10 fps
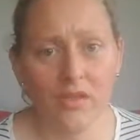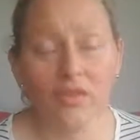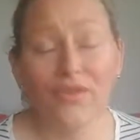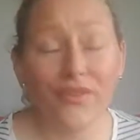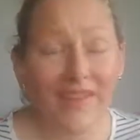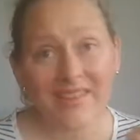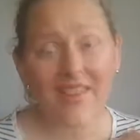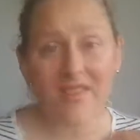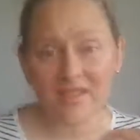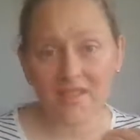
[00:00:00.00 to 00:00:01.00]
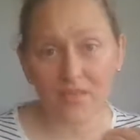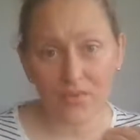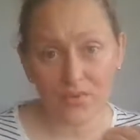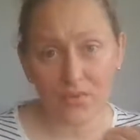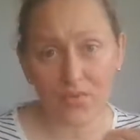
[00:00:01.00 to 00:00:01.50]
You know, if I had this
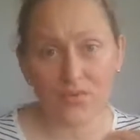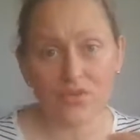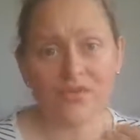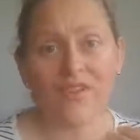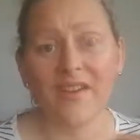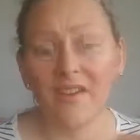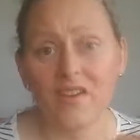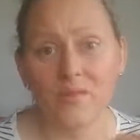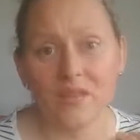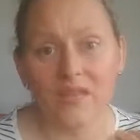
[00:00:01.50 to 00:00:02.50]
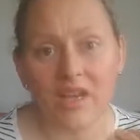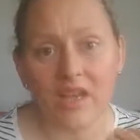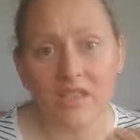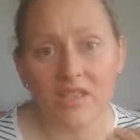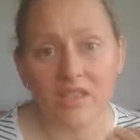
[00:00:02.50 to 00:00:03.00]
approach, if I had this
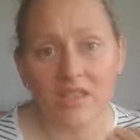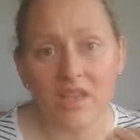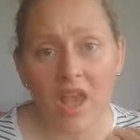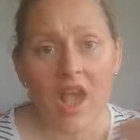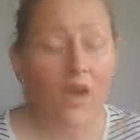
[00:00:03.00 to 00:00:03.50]
mentality,